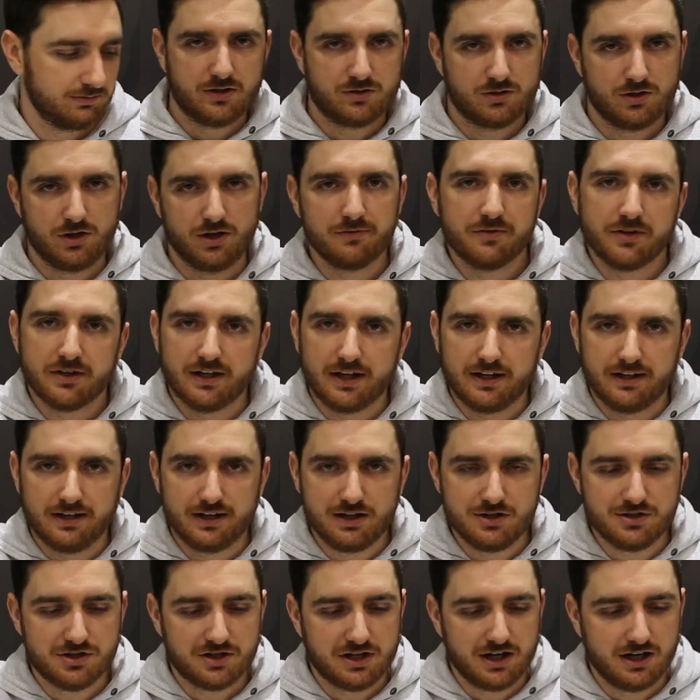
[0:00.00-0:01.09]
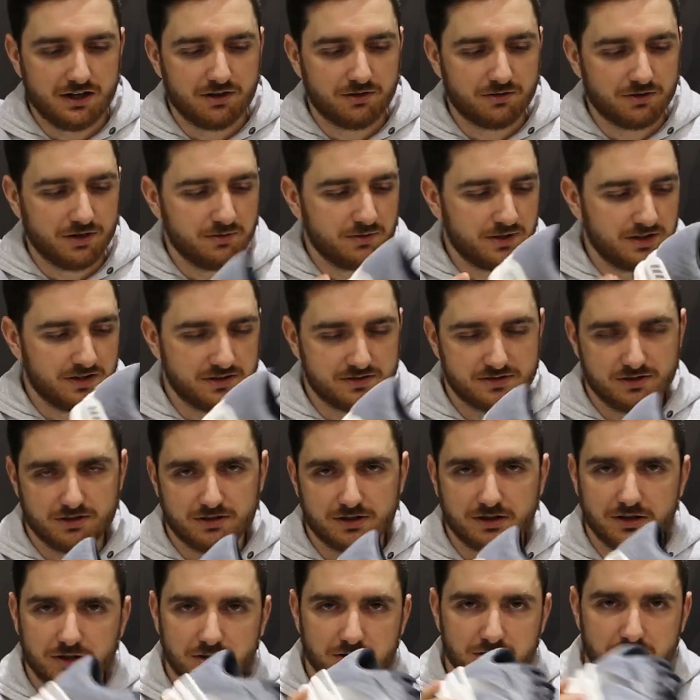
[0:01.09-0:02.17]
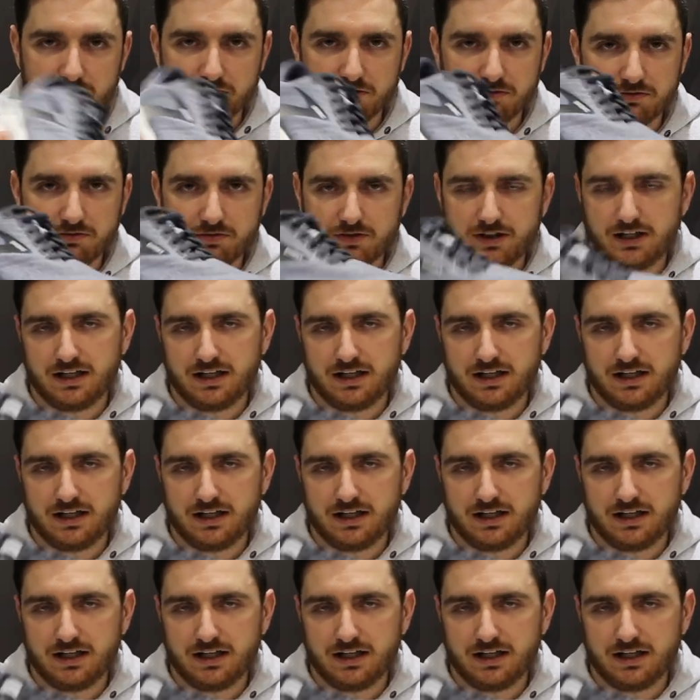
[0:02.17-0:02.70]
it's kind of in that niche category where there's not a whole lot of